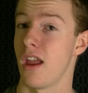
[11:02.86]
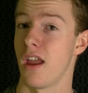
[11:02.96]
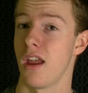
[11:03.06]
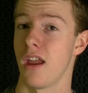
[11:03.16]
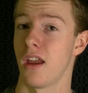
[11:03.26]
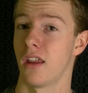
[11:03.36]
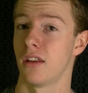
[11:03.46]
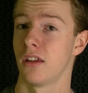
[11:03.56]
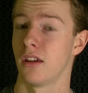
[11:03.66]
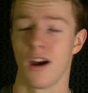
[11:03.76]

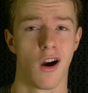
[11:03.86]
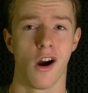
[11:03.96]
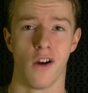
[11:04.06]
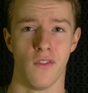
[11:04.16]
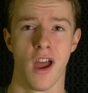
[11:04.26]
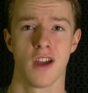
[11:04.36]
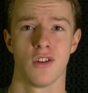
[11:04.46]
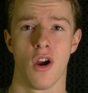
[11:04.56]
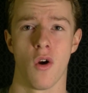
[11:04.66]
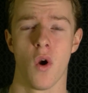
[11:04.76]
And on that
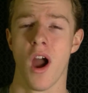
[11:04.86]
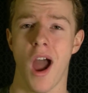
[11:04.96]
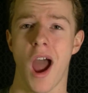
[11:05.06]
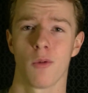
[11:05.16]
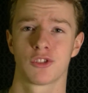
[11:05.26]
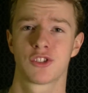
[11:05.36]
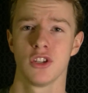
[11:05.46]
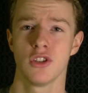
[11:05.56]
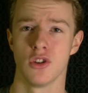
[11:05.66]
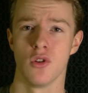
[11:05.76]
note, I will
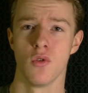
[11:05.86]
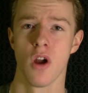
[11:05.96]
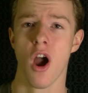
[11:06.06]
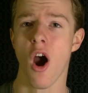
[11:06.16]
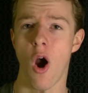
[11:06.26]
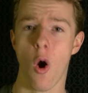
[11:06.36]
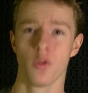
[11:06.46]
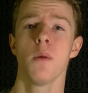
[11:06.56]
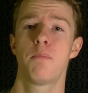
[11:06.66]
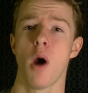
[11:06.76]
see you
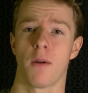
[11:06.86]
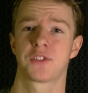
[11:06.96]
on the buff